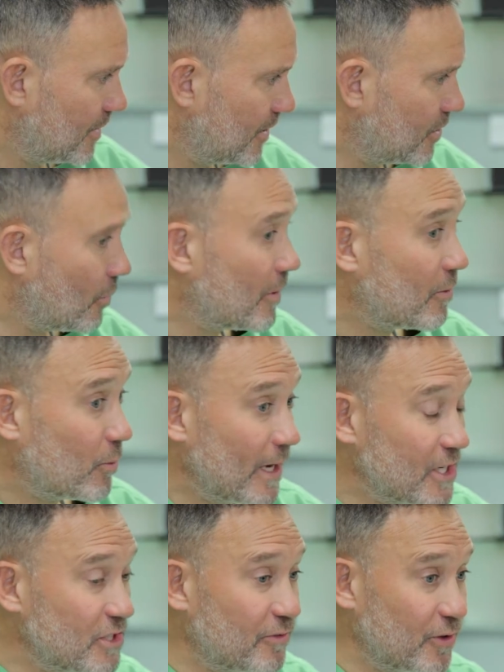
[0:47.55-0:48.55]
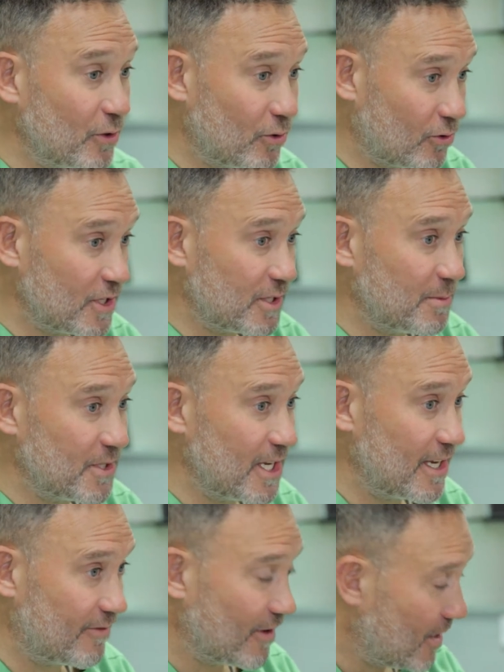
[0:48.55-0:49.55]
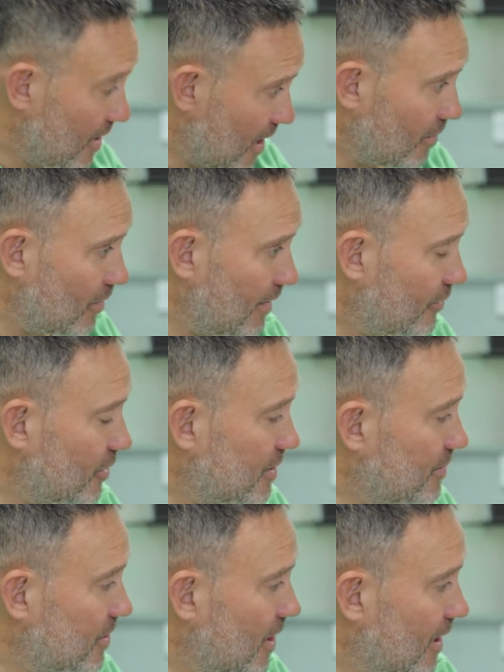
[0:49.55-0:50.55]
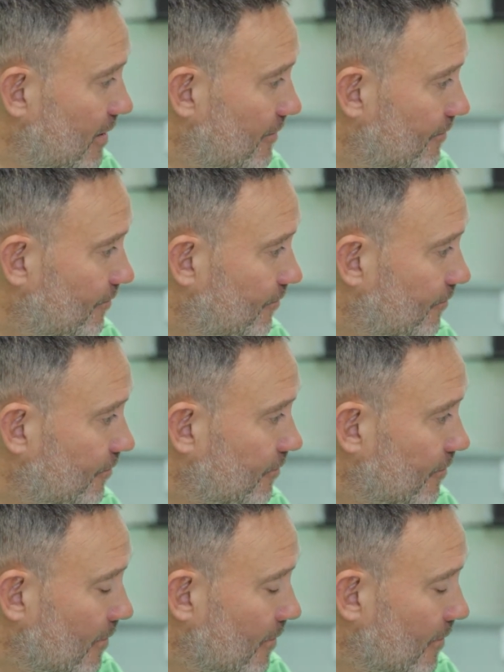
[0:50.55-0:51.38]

dental environment and able to tolerate more and more without sedation.